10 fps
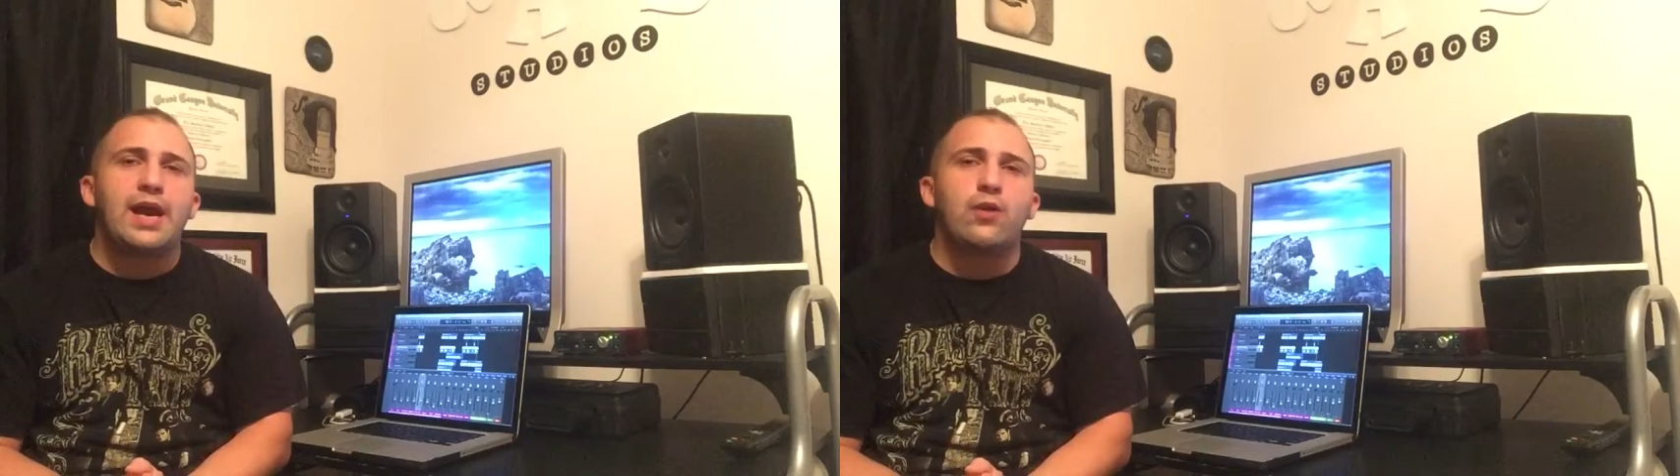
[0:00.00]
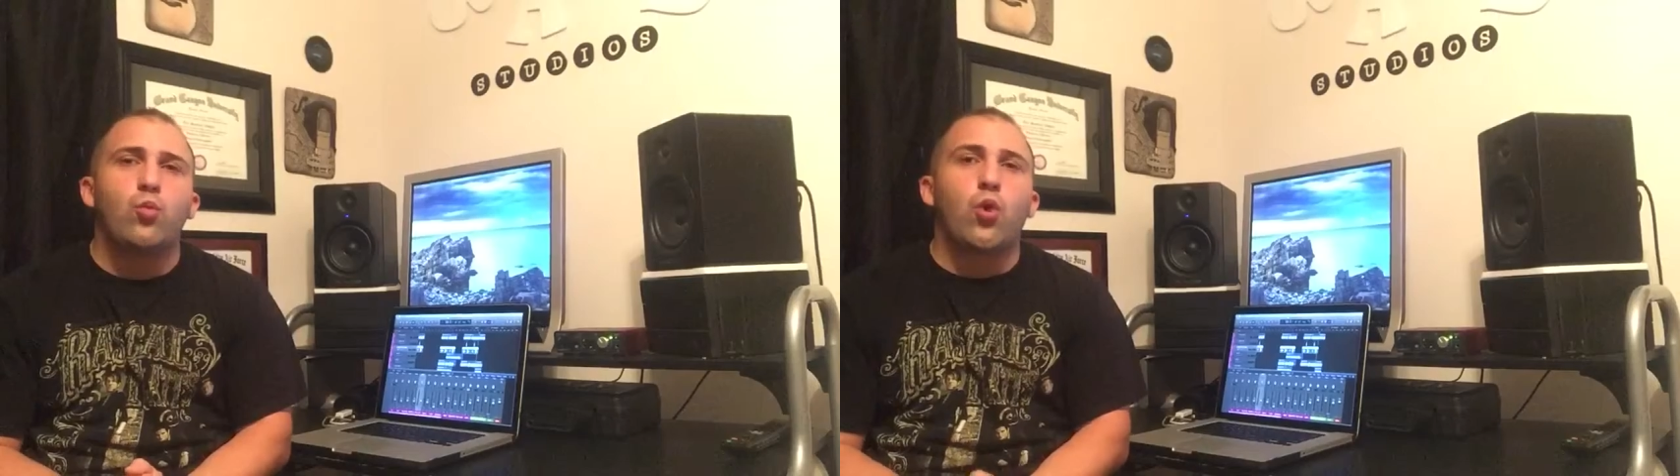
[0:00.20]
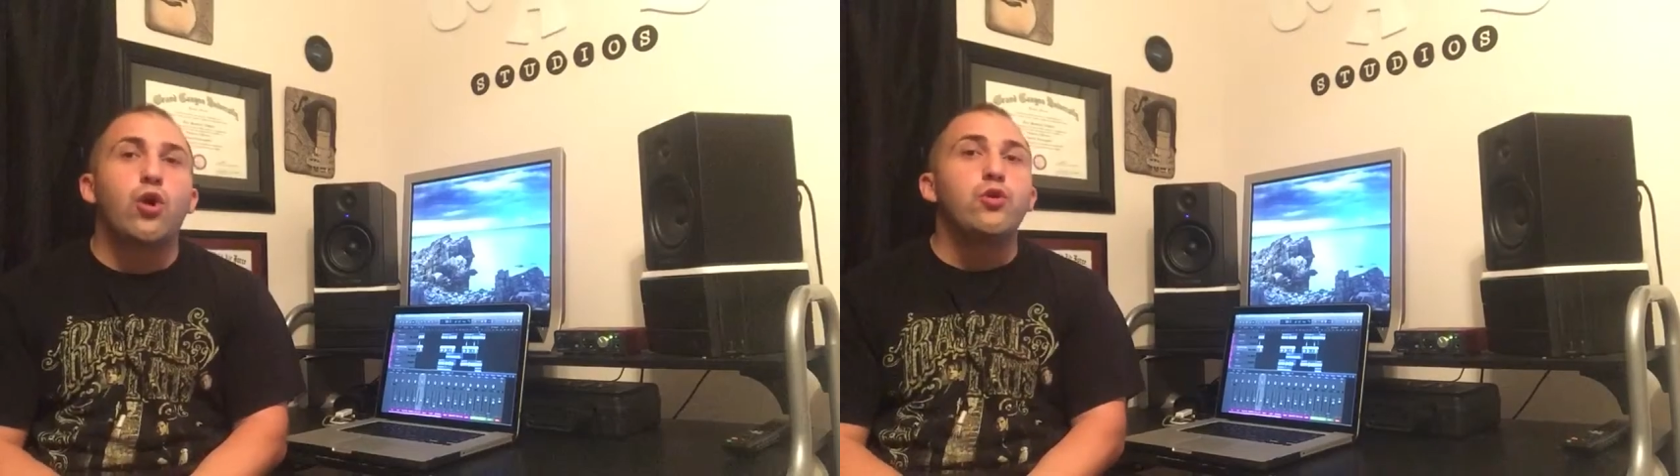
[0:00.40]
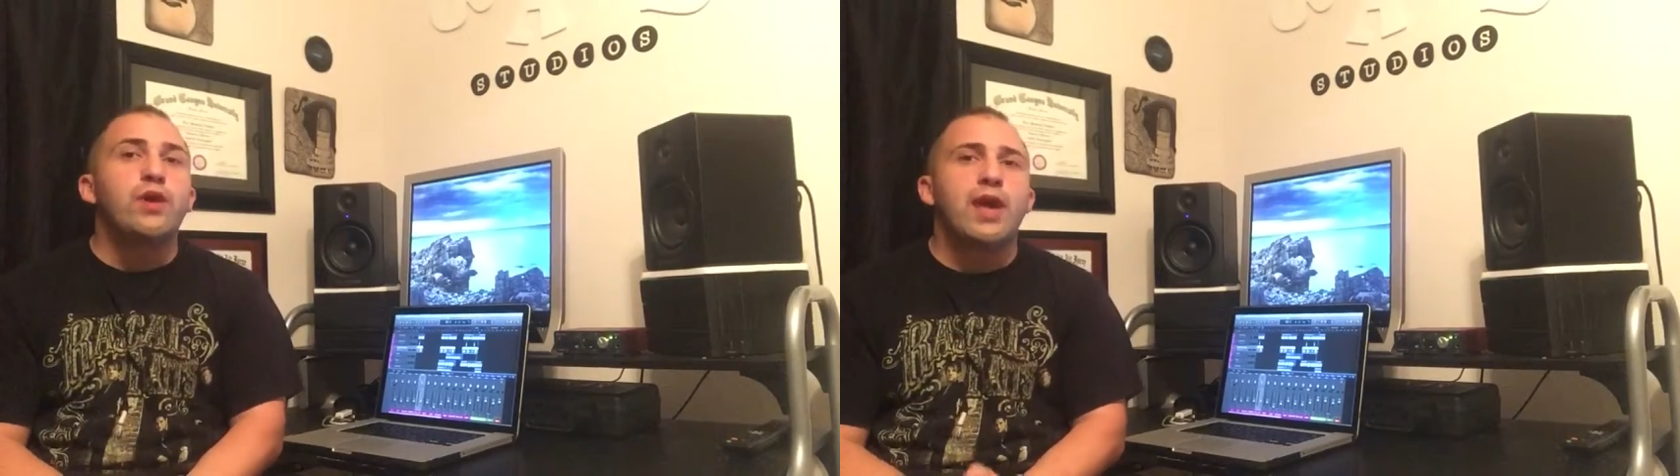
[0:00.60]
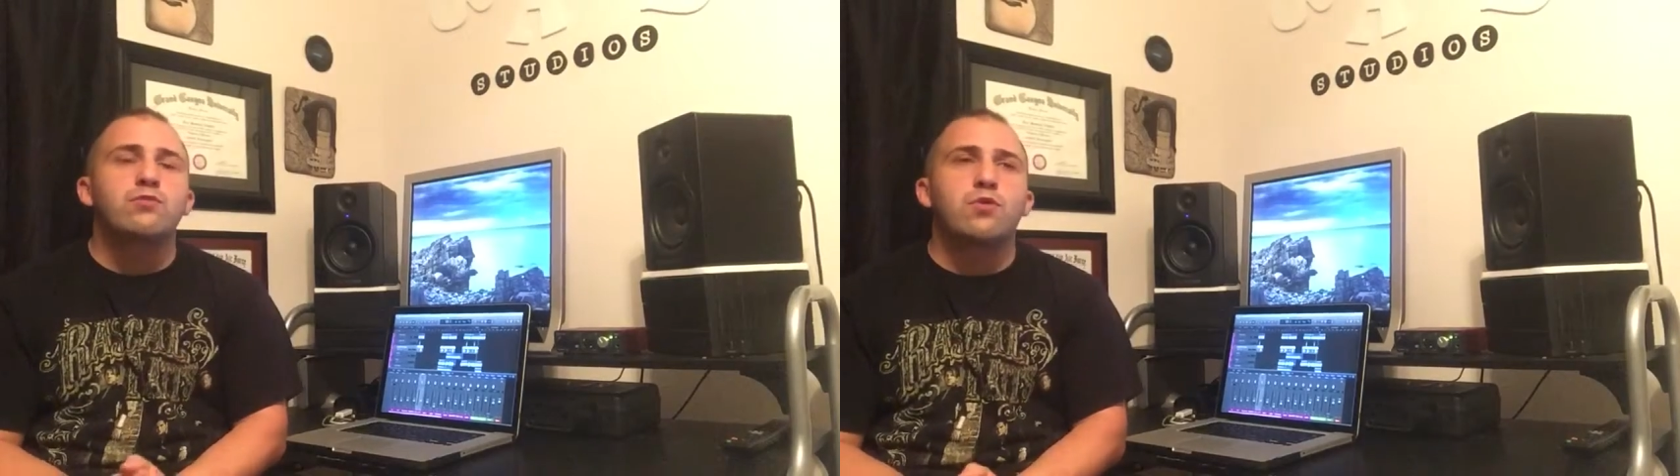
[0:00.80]
and where you
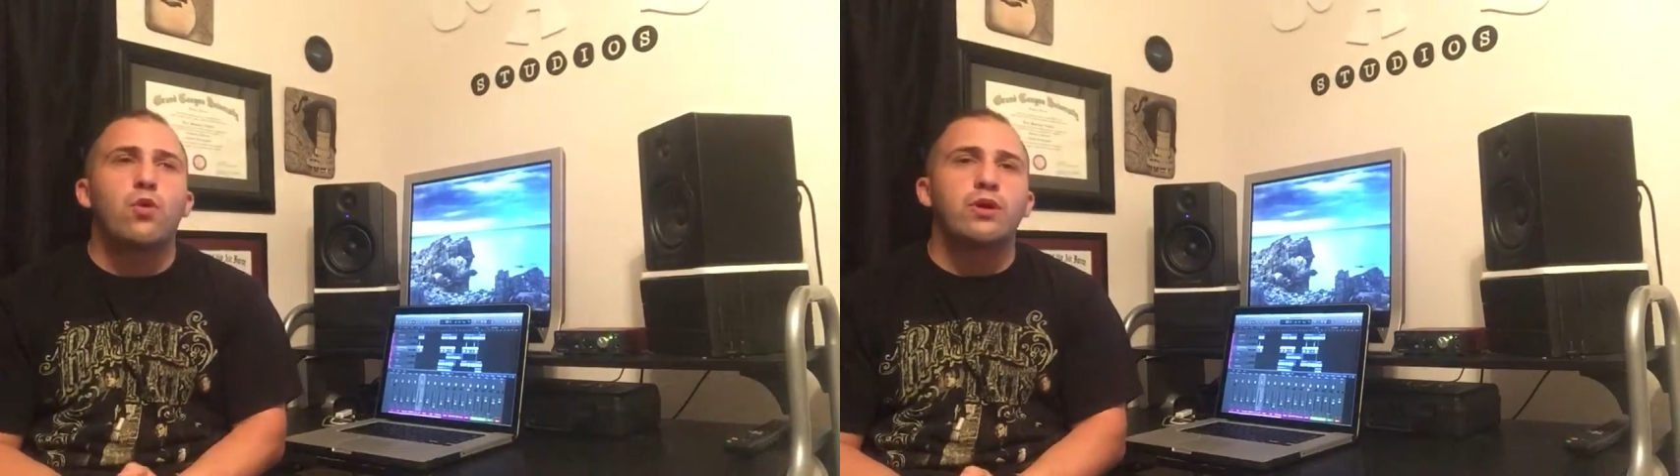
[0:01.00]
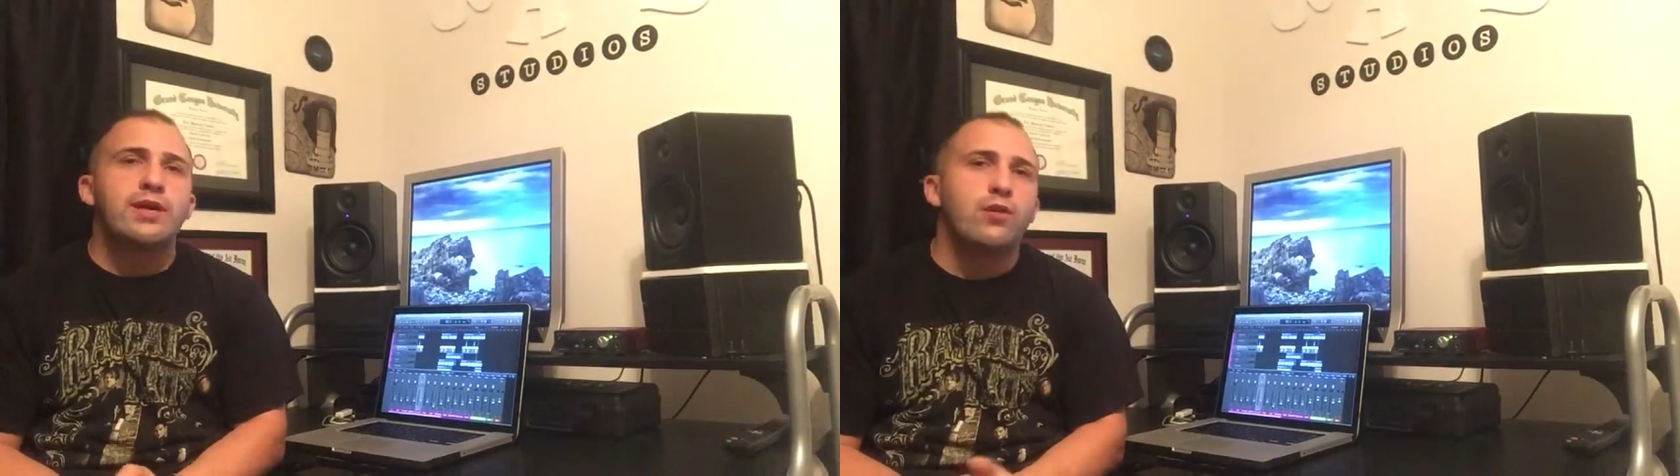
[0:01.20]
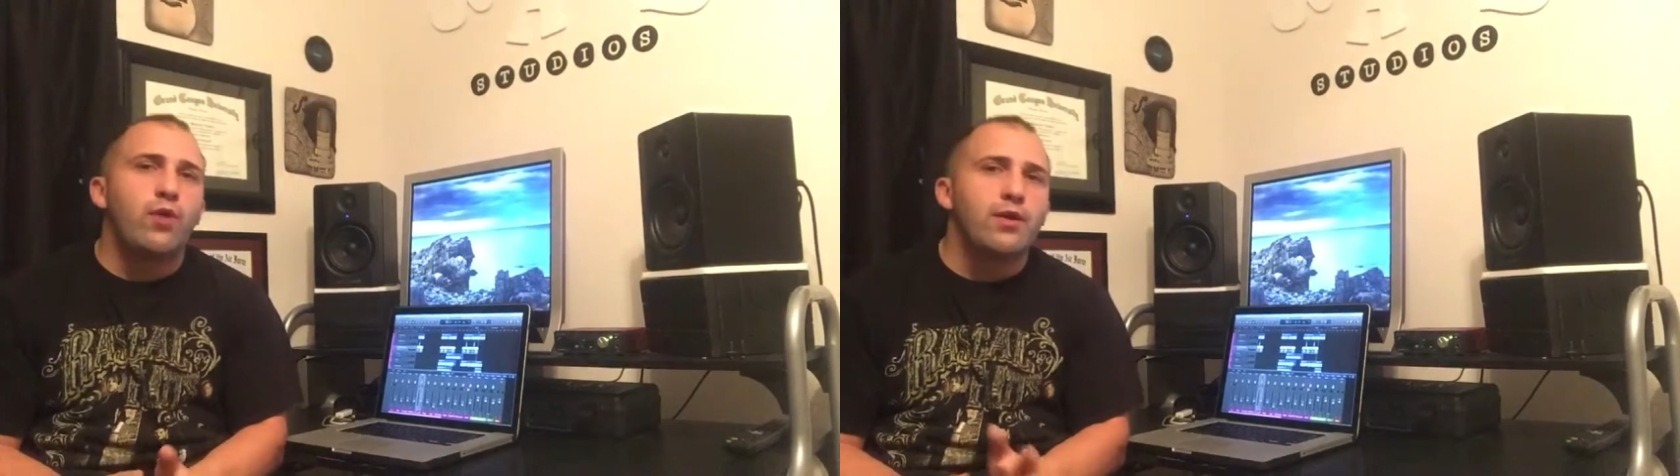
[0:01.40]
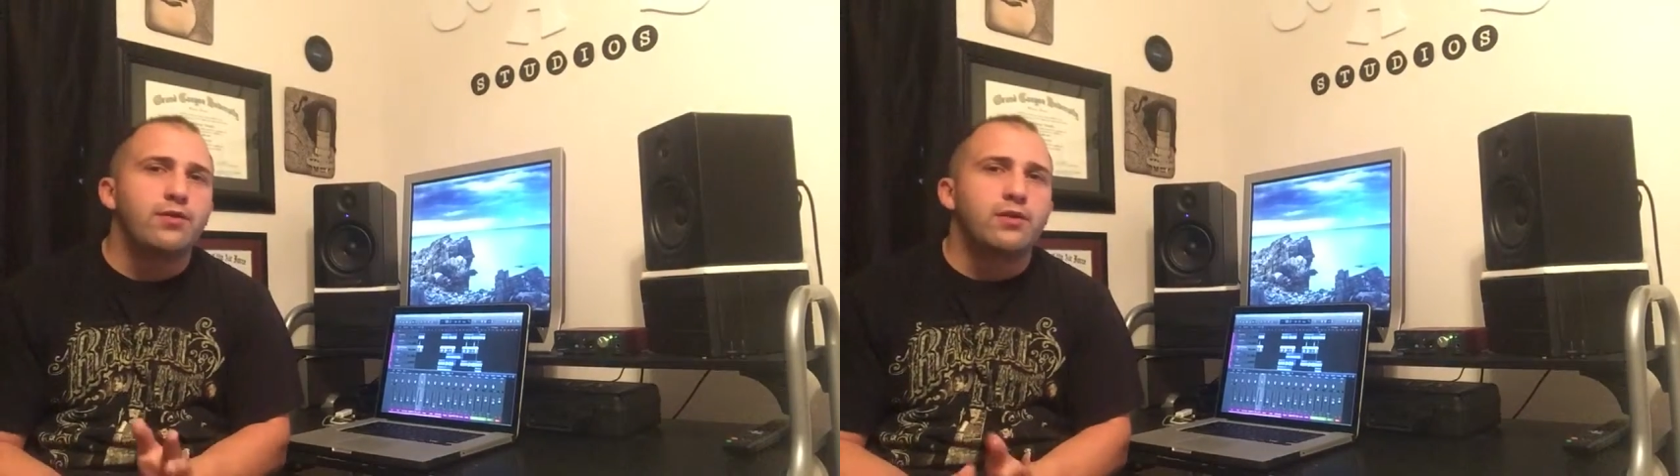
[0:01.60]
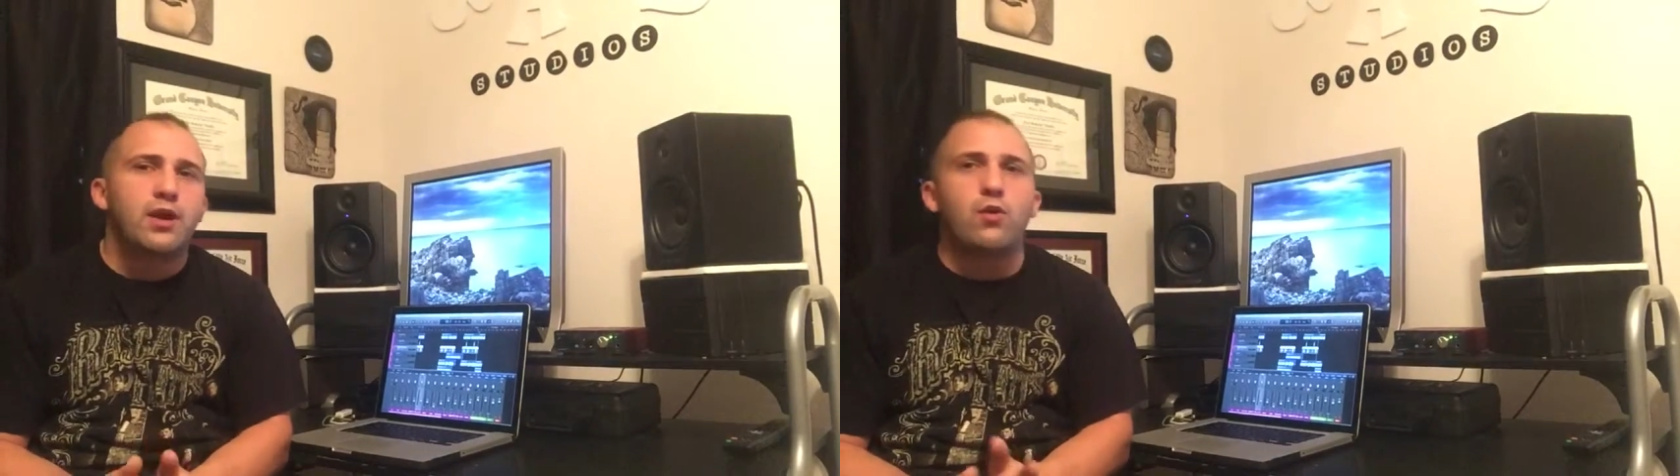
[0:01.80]
can record and get away
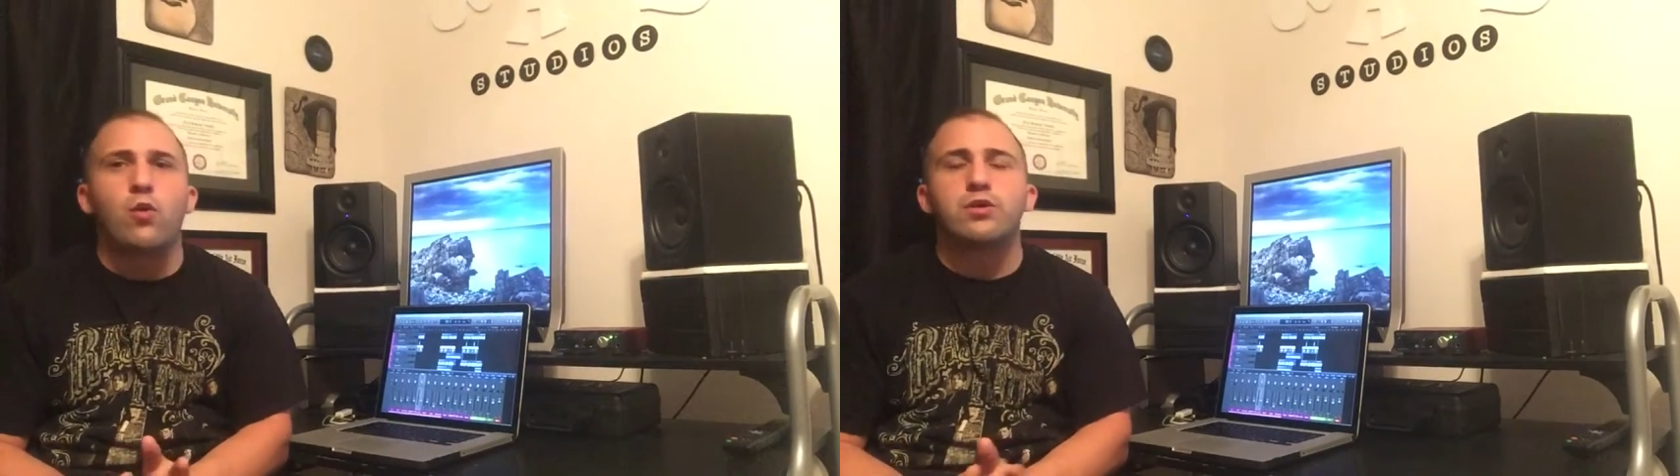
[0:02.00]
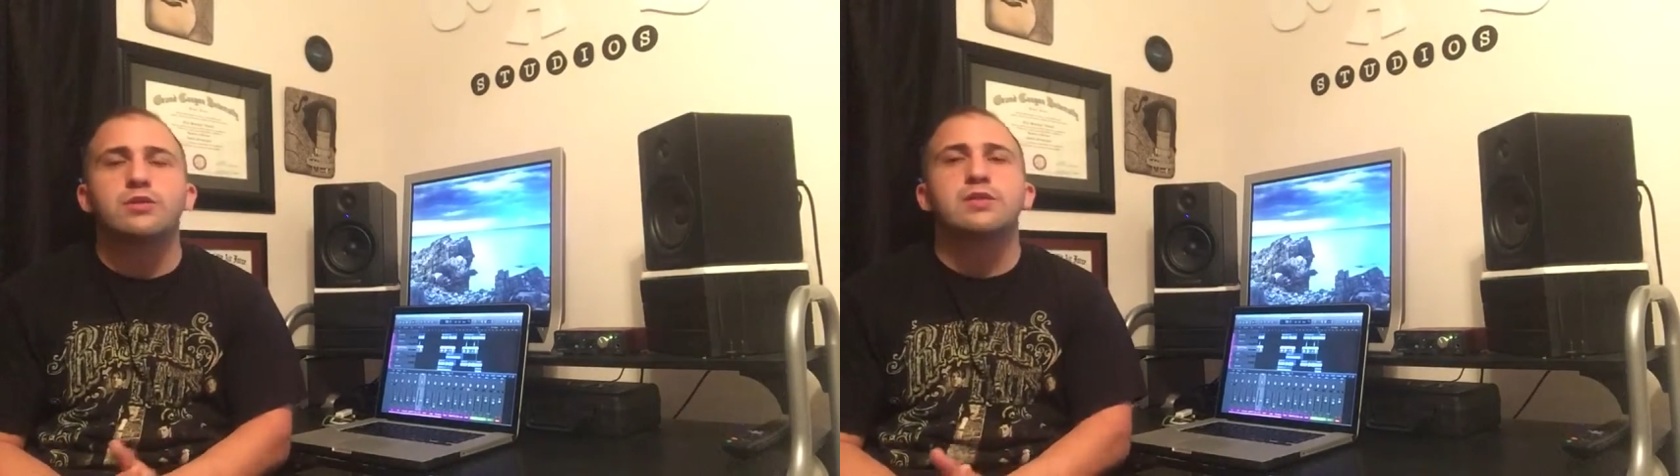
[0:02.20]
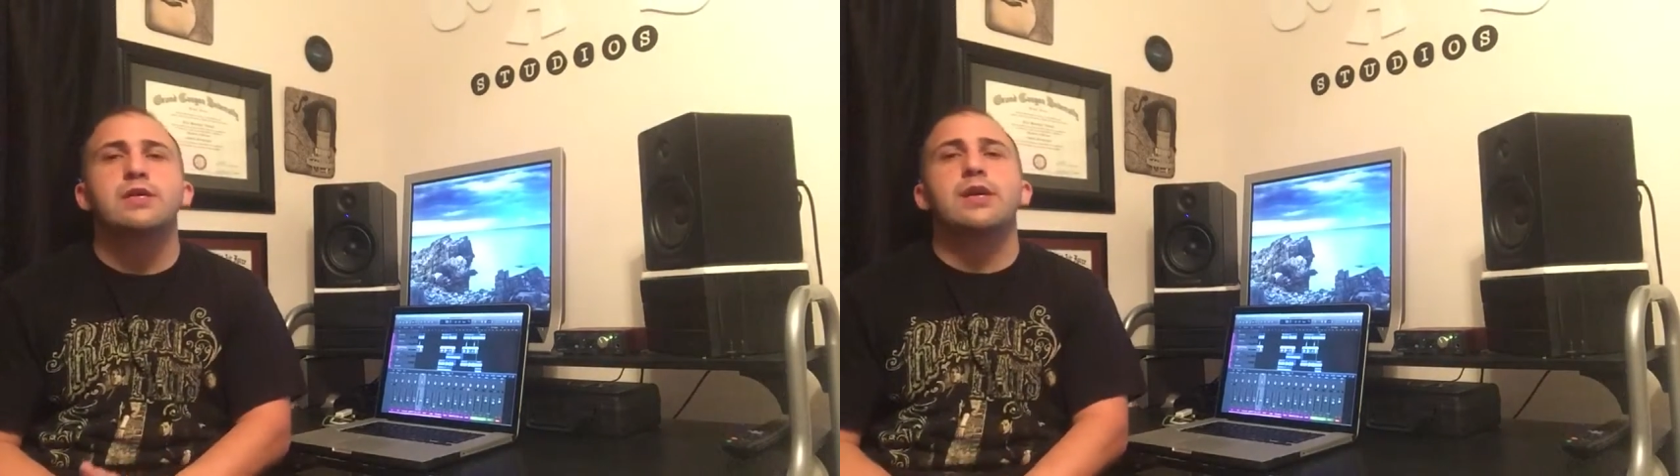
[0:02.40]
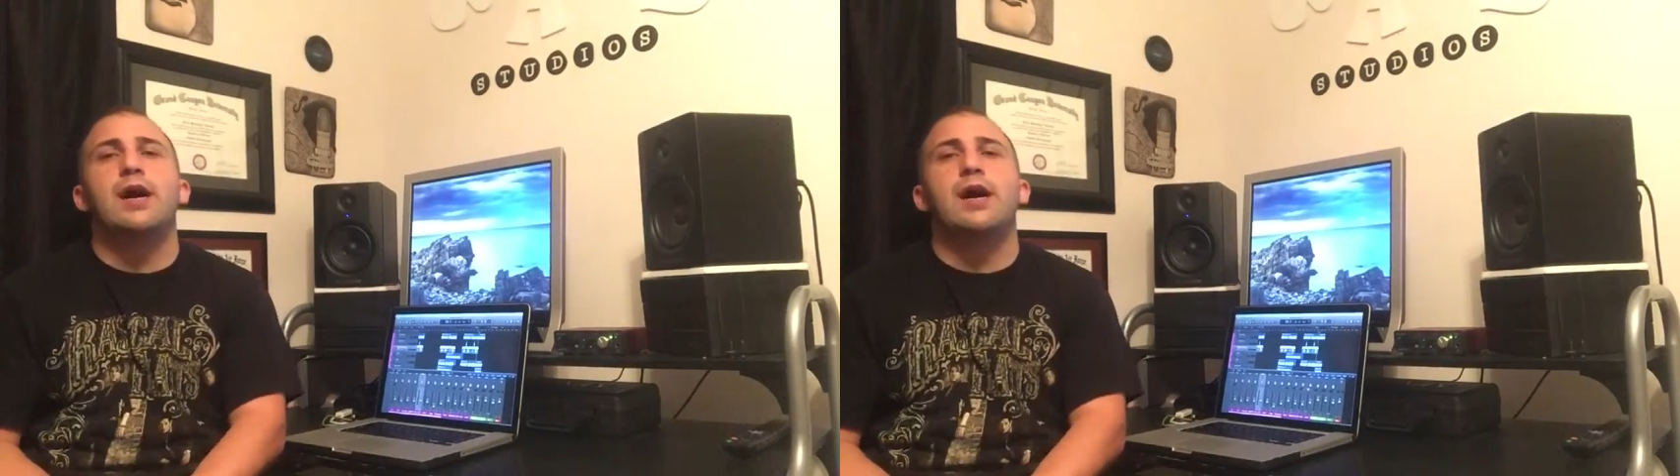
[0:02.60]
with the cut corners,